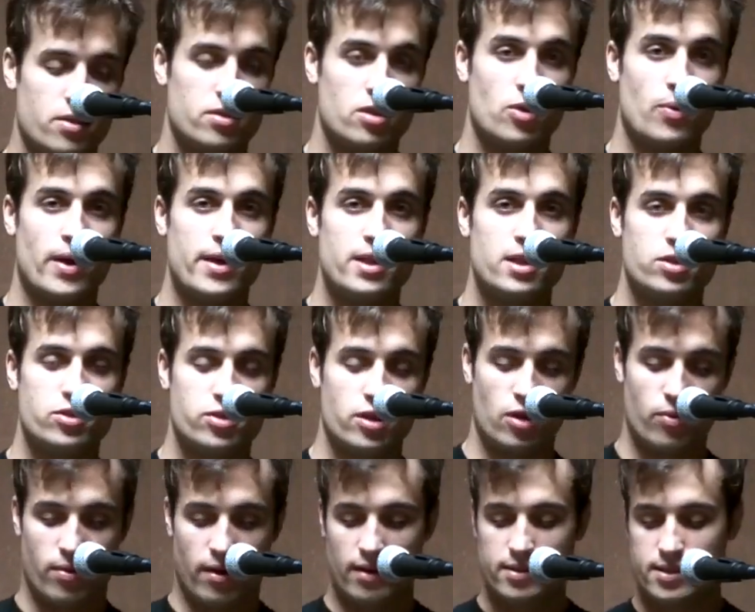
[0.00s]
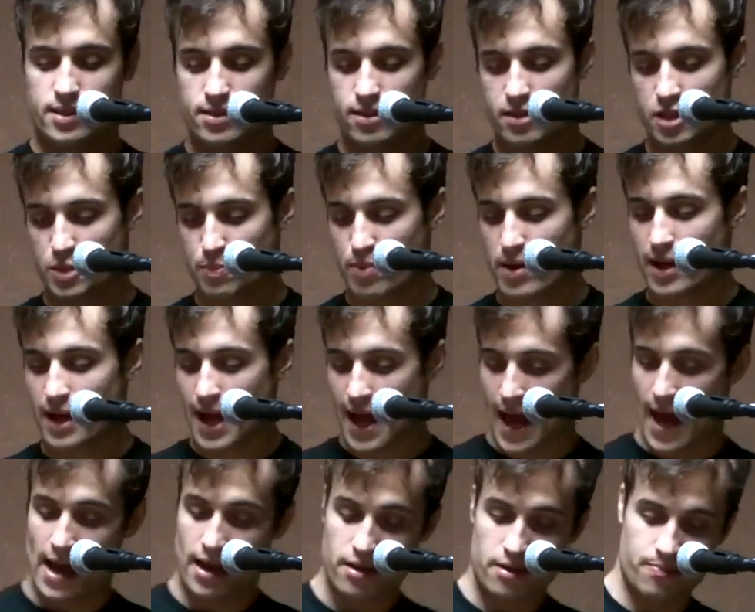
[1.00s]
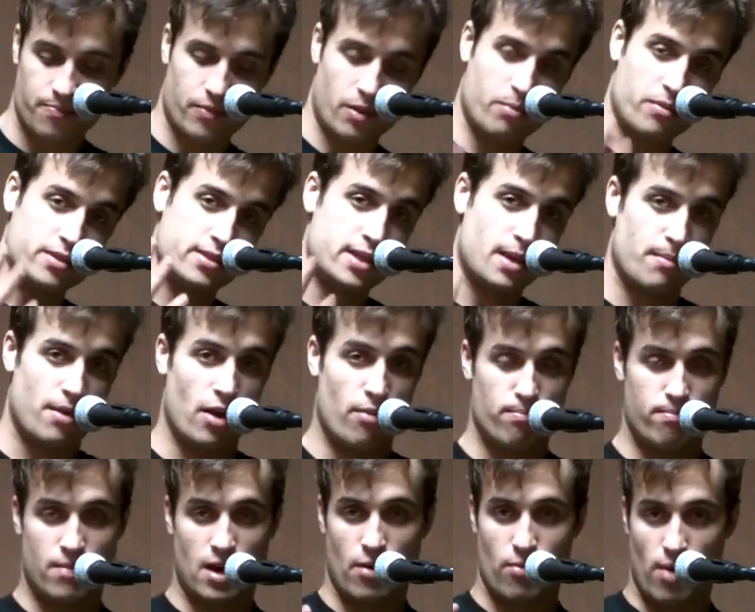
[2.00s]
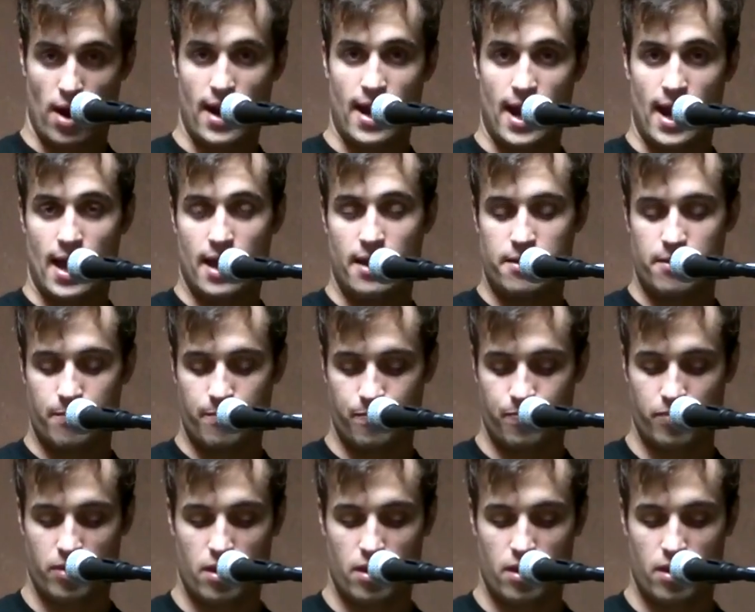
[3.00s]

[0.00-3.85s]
So the way this drill works is you just pick a hand. I'm going to say my right hand,